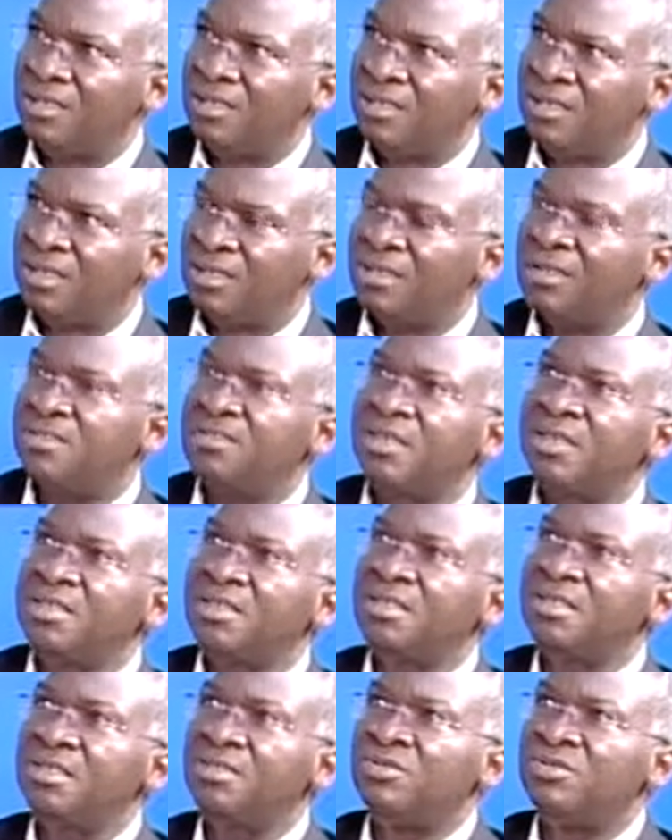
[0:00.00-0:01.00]
it's
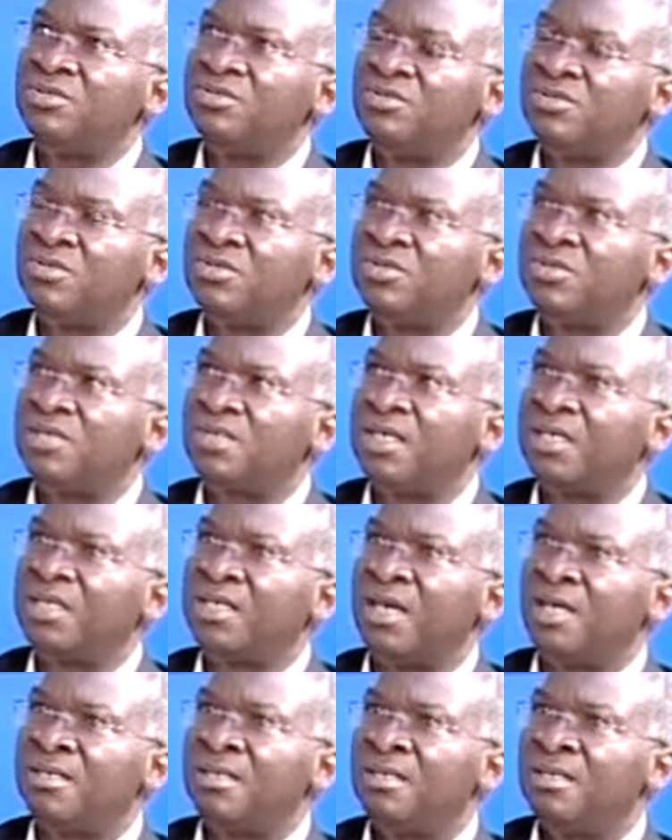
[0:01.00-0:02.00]
interesting you say
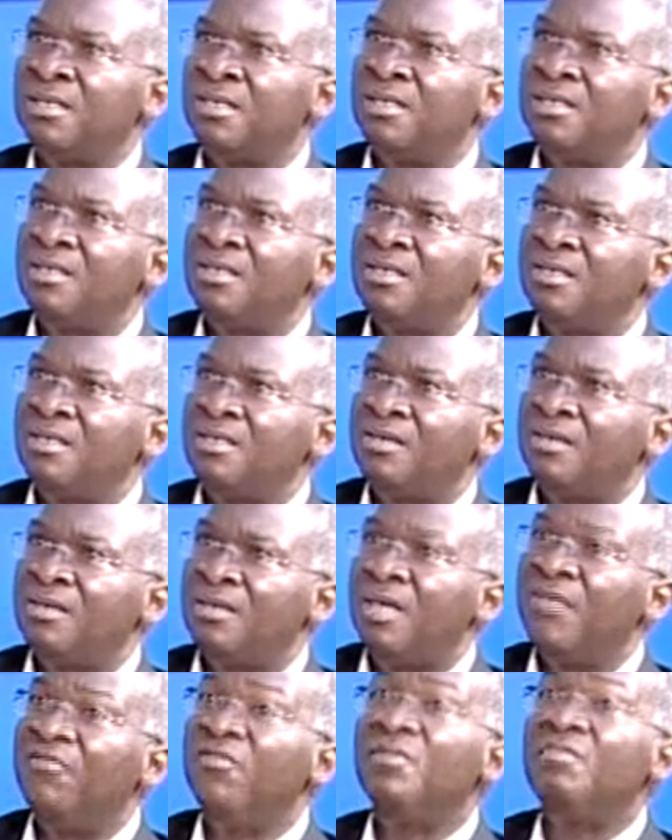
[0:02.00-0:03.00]
that.
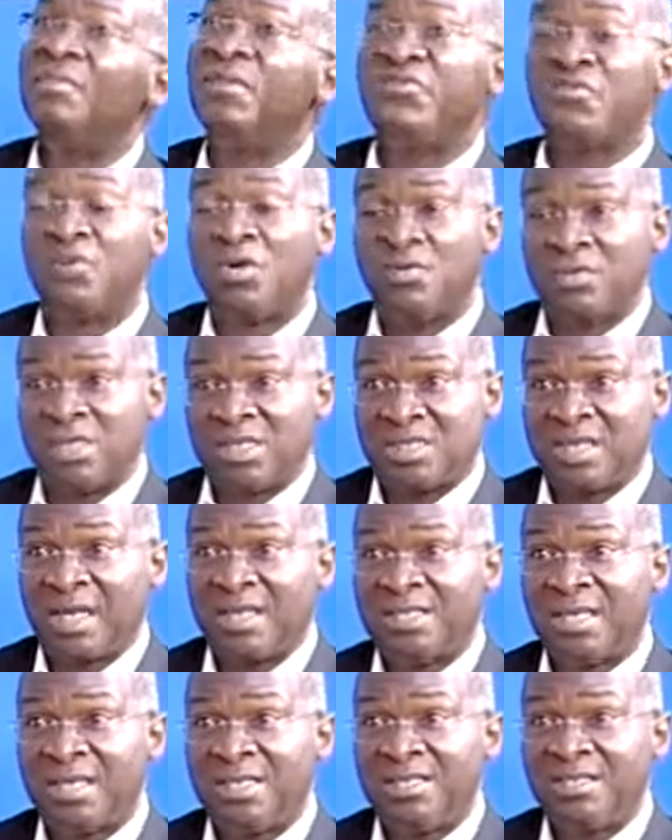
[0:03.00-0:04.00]
Even before we
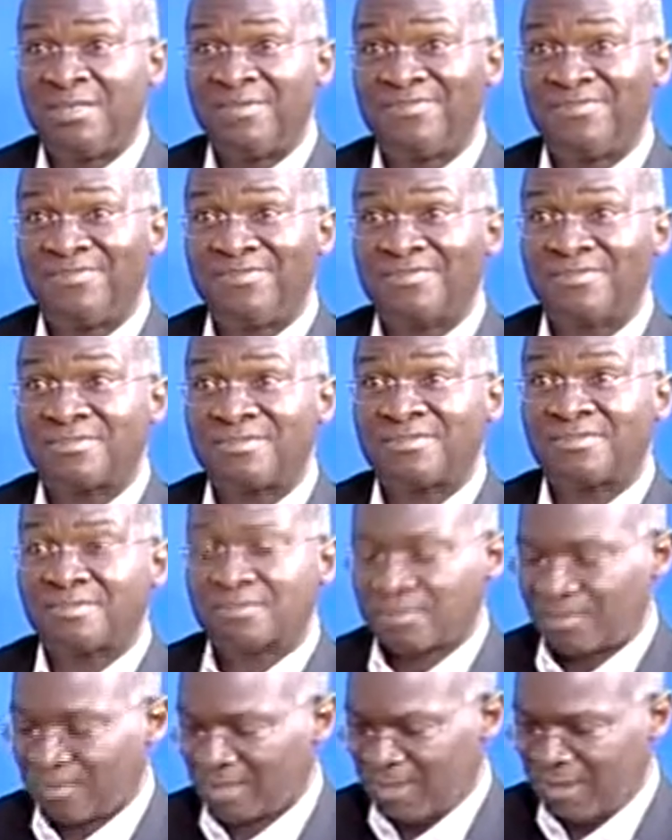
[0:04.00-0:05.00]
started,
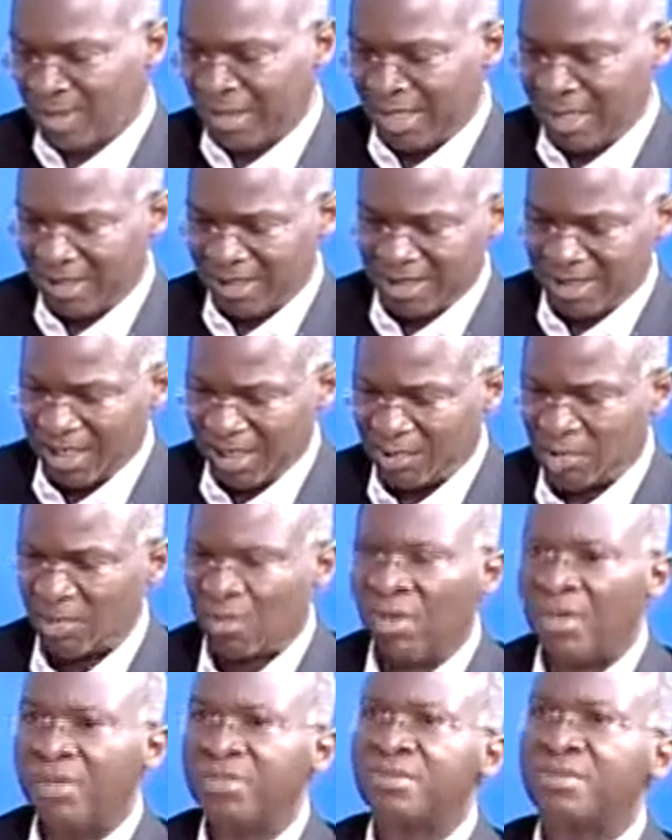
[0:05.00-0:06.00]
they had said to
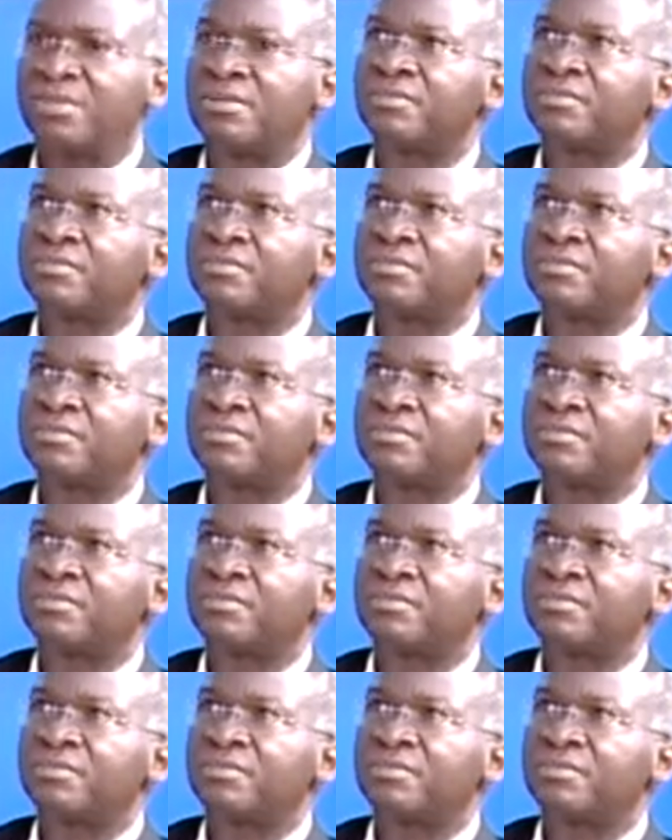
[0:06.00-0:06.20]
us,